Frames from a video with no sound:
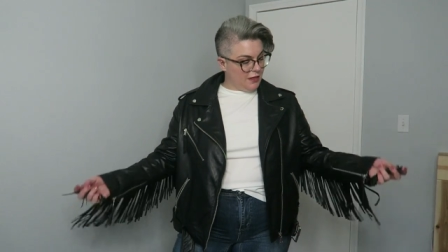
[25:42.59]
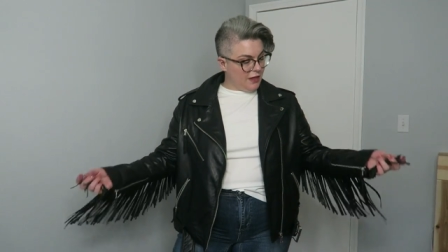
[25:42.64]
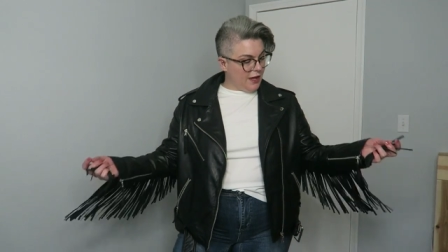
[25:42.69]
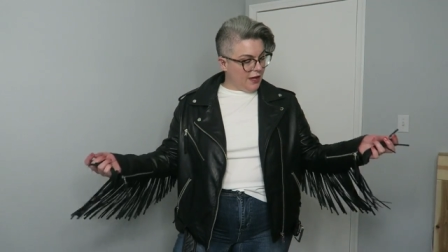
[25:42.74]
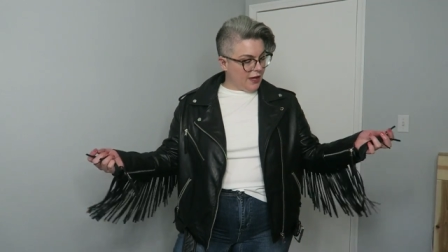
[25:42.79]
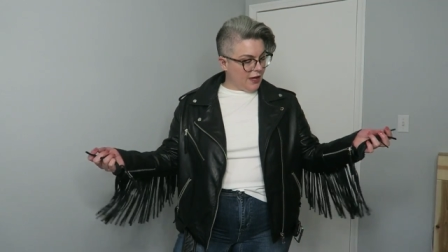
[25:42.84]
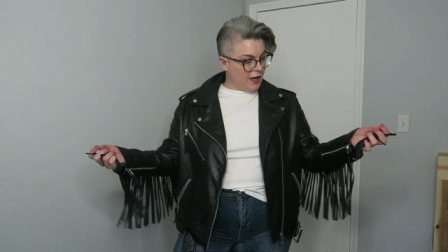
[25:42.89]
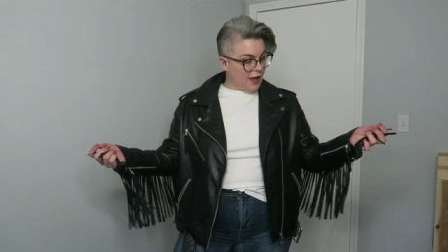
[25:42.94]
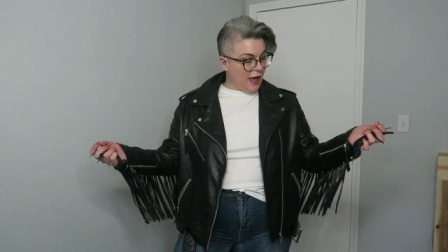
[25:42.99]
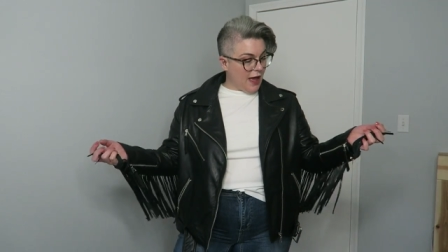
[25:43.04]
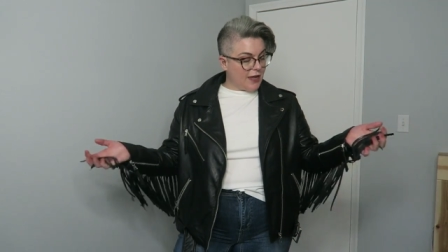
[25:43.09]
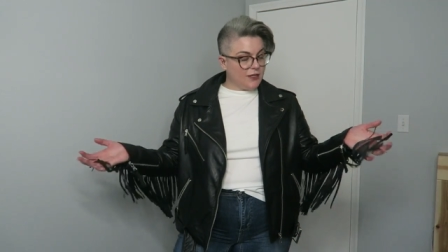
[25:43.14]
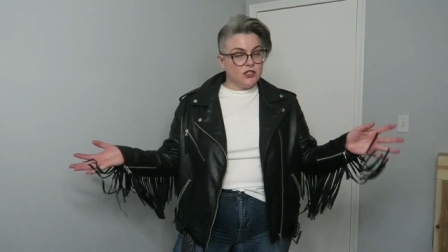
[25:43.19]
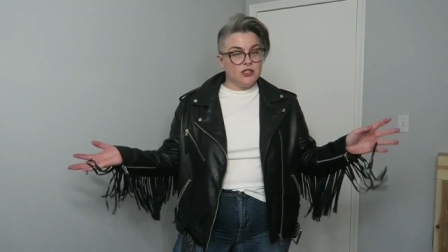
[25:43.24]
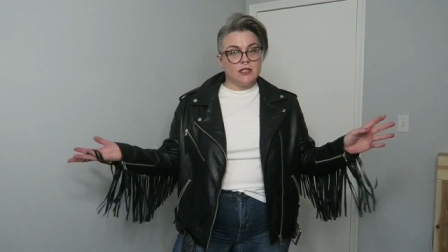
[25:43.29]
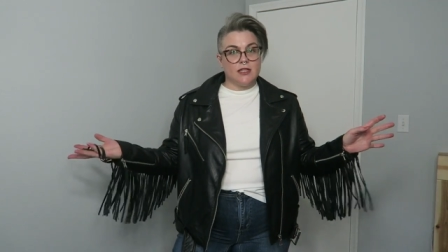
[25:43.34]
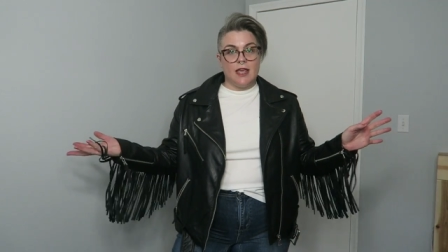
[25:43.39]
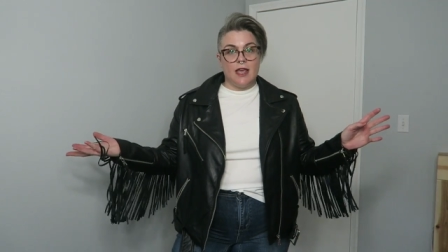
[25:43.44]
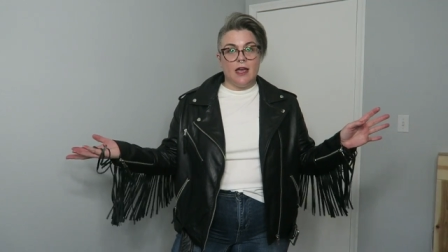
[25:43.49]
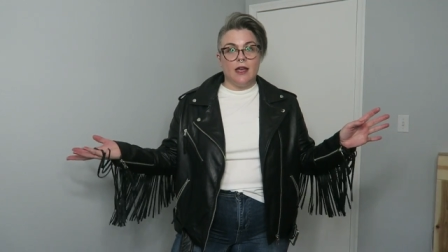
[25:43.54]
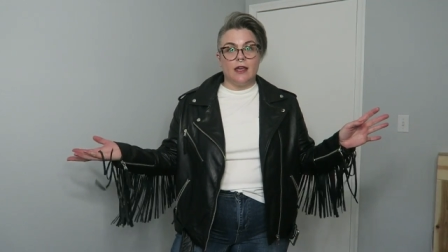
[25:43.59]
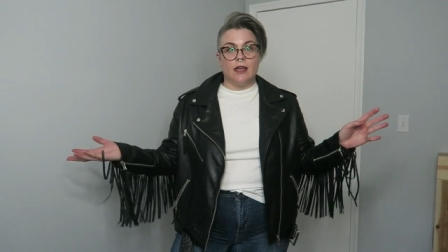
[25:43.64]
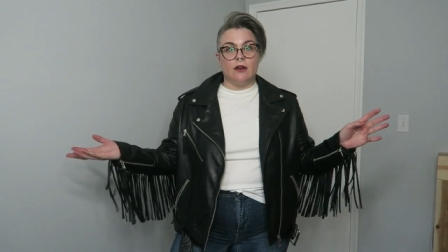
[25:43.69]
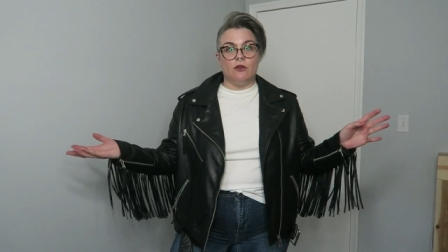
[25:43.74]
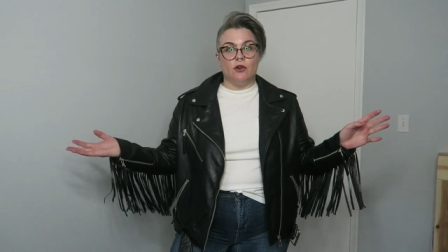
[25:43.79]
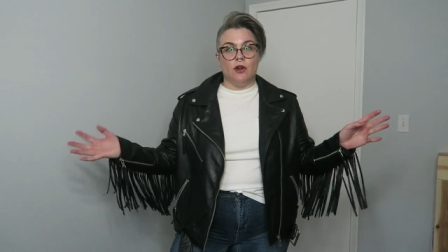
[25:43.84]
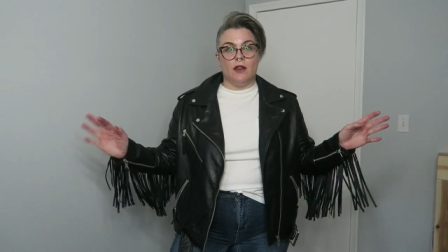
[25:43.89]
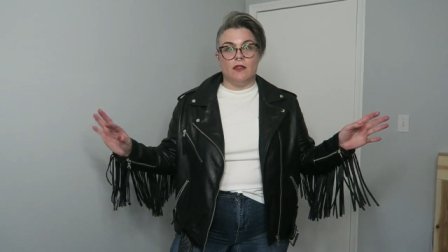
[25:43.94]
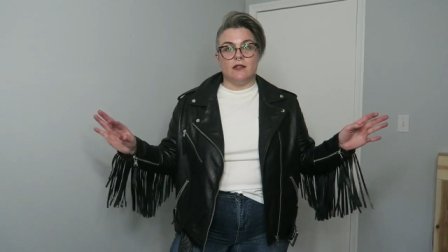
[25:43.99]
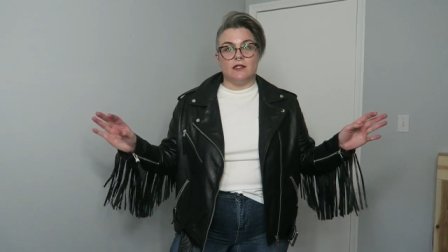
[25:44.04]
Like, I just can't
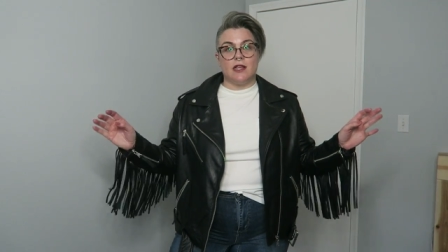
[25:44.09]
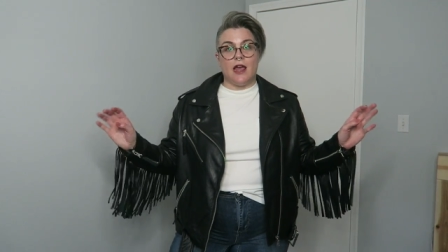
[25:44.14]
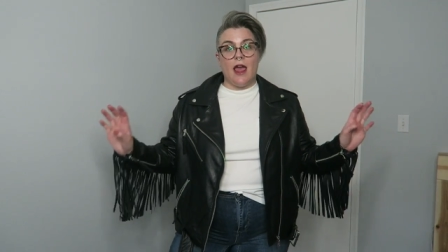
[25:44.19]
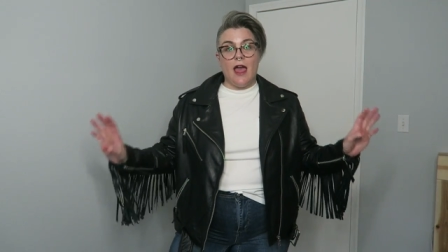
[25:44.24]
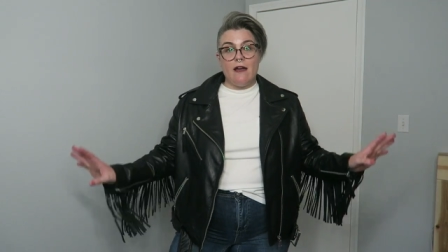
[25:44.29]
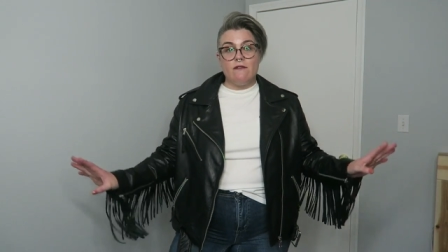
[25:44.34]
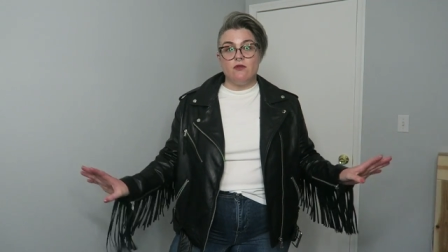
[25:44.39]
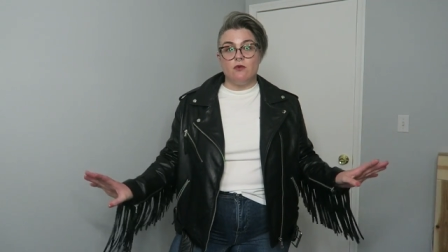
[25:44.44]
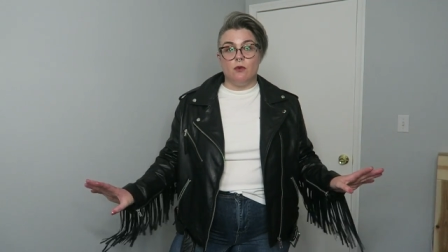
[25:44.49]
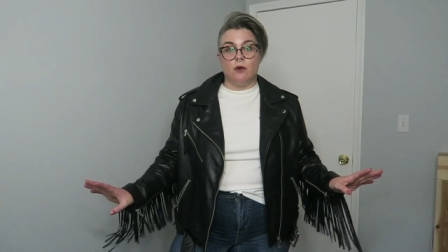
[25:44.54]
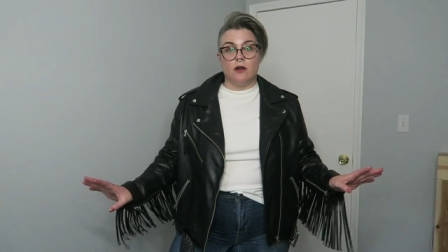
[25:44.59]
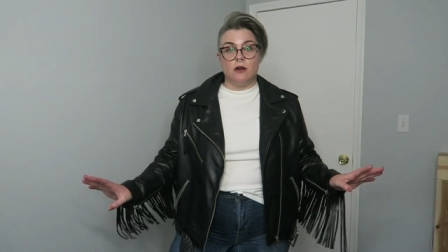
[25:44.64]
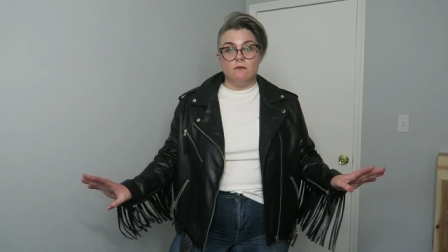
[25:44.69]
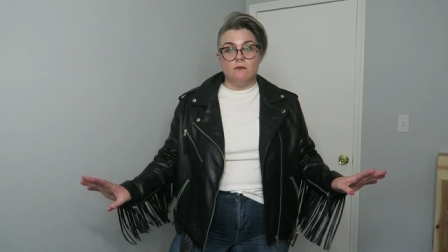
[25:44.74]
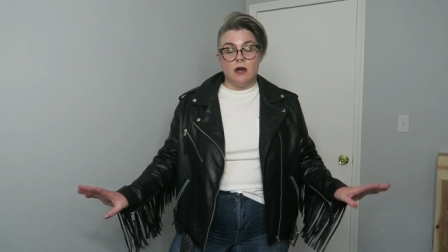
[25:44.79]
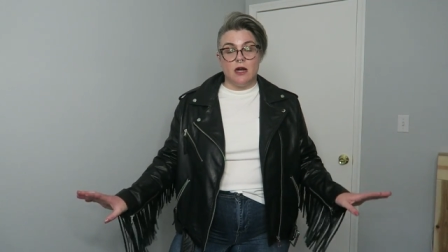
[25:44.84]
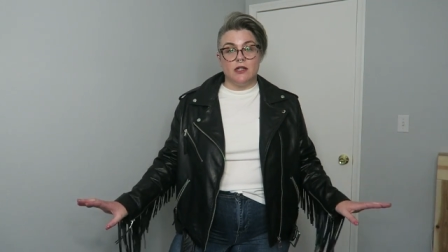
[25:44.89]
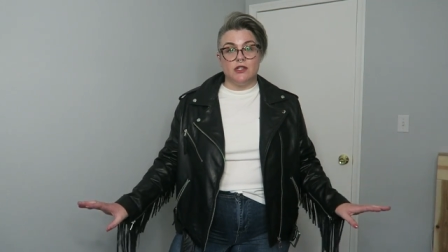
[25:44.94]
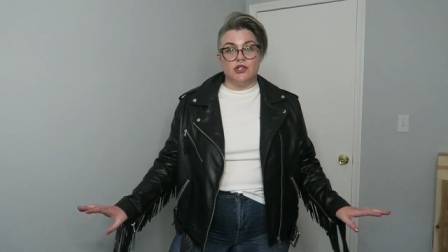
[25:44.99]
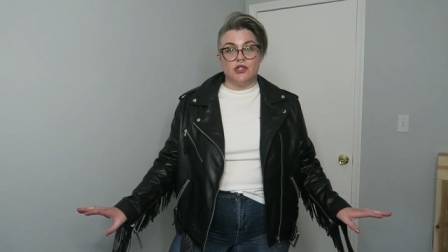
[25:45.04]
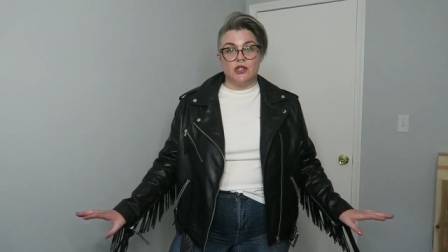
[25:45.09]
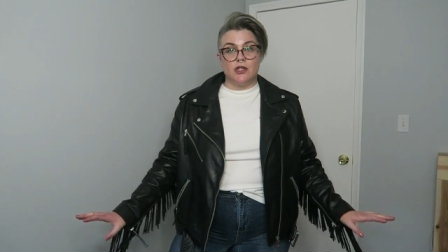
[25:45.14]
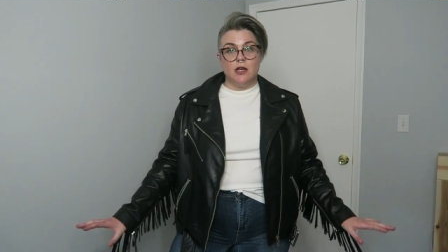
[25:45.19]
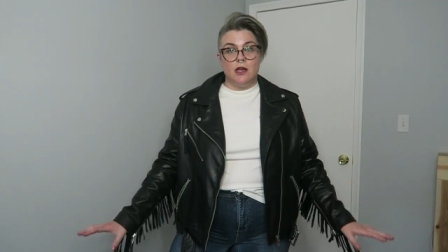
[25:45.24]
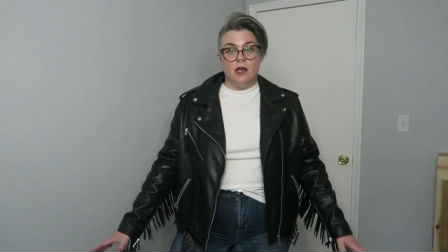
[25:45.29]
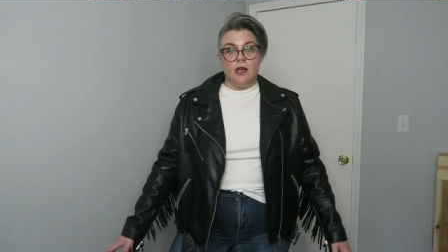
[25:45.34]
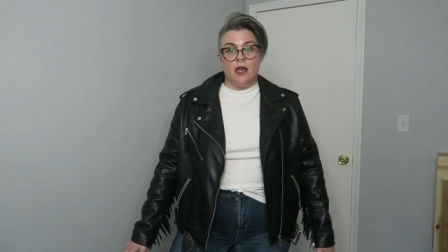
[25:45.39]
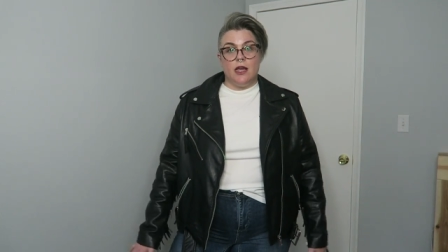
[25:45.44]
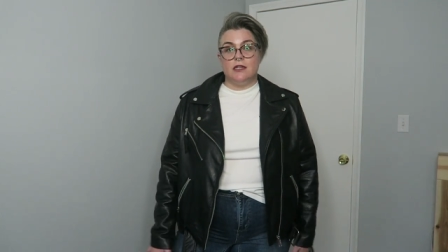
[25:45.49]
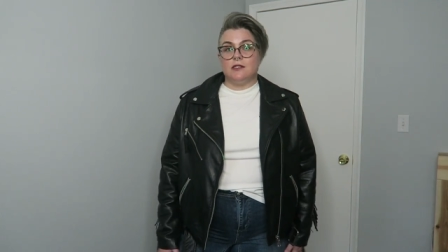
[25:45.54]
get rid of this. I haven't worn a bunch.